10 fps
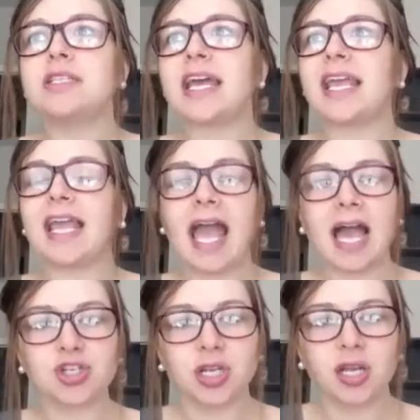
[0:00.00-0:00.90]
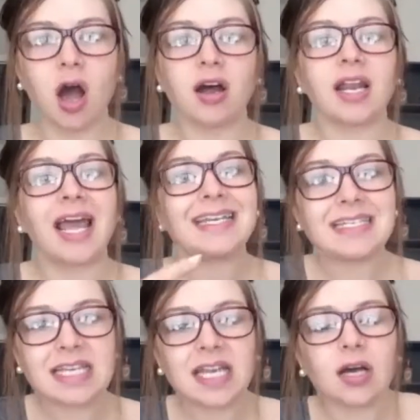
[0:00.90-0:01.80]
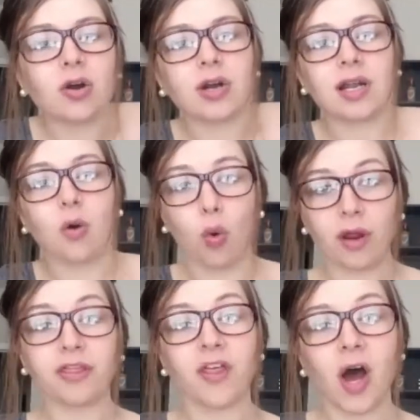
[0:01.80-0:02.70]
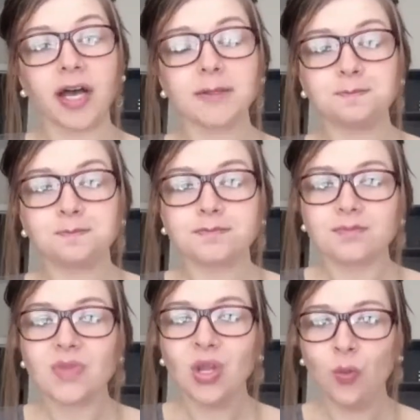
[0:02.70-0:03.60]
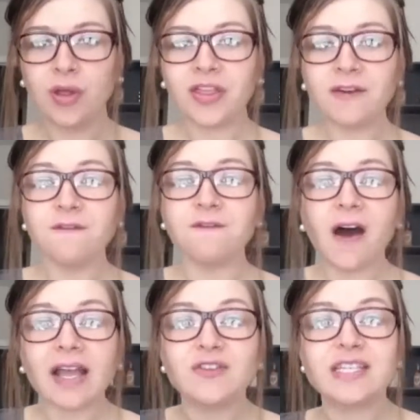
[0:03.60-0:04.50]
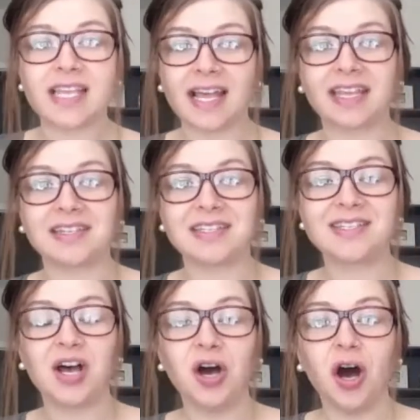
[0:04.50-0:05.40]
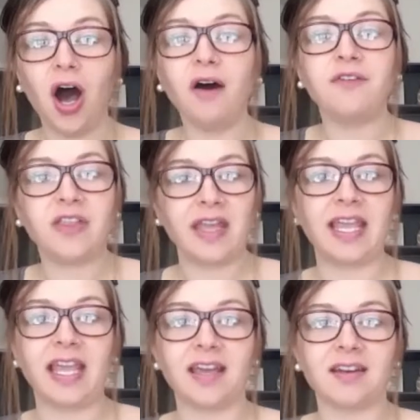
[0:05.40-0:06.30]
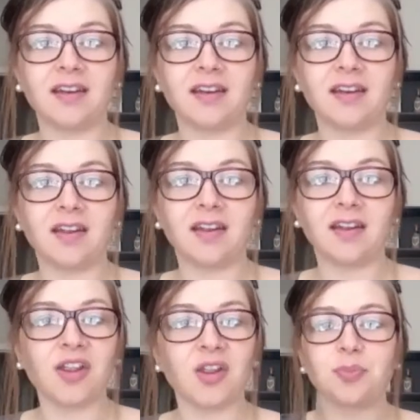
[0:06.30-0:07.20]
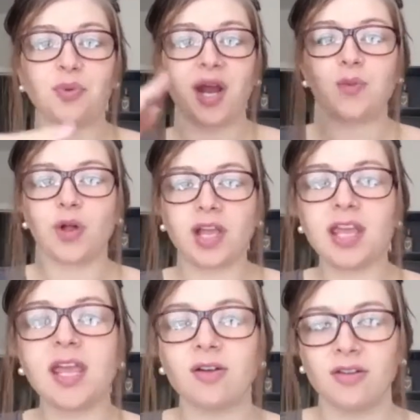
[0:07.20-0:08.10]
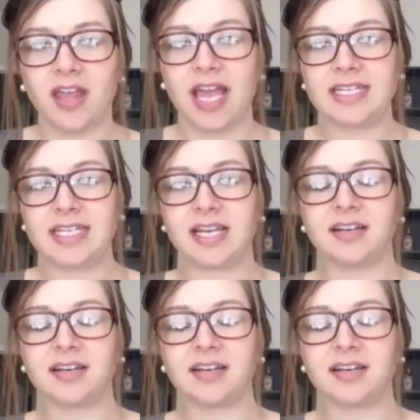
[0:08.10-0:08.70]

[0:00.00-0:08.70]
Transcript: taking action on an idea or a thought within 5 seconds of thinking it. Otherwise, your brain will kill the idea.